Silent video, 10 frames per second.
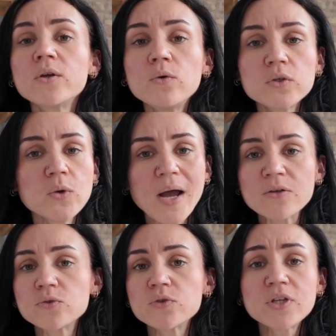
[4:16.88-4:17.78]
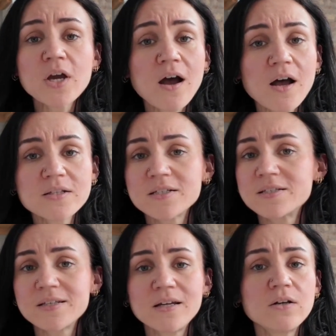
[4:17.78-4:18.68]
We can also outsource
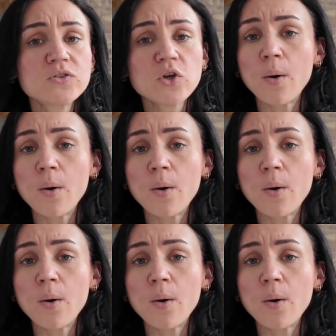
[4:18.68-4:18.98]
tasks, skills,